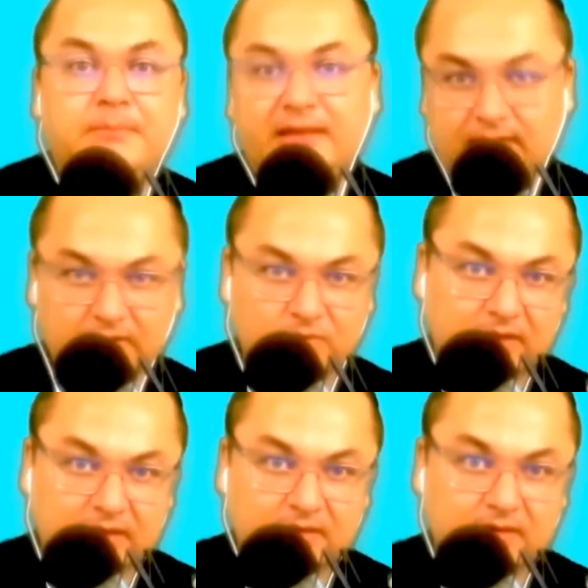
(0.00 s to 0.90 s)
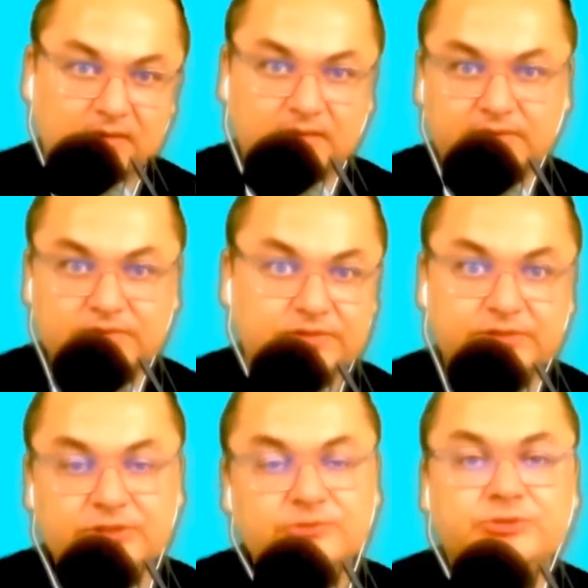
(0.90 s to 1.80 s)
bilingual
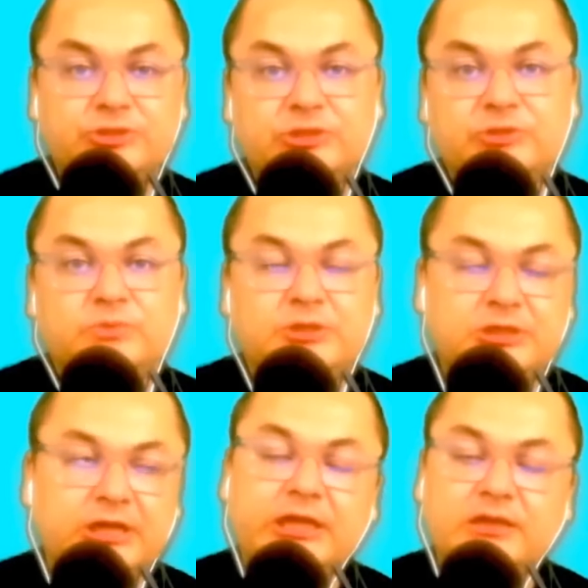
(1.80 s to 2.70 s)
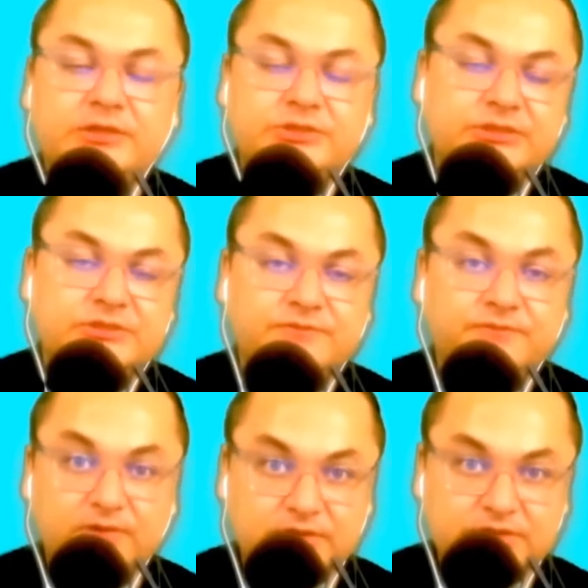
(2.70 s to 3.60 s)
institution where English is
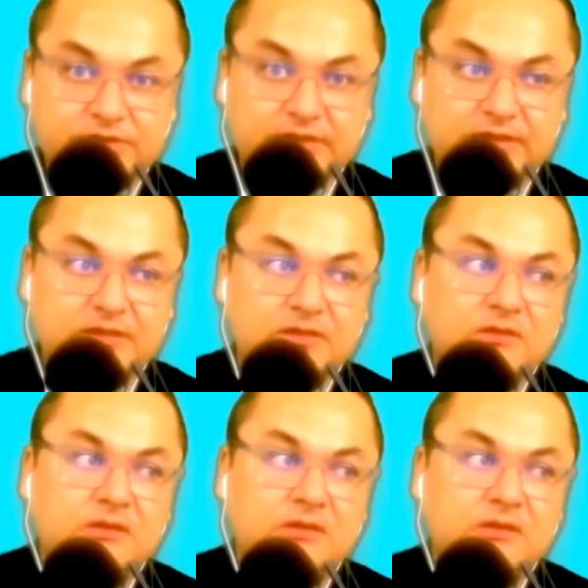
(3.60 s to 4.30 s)
first and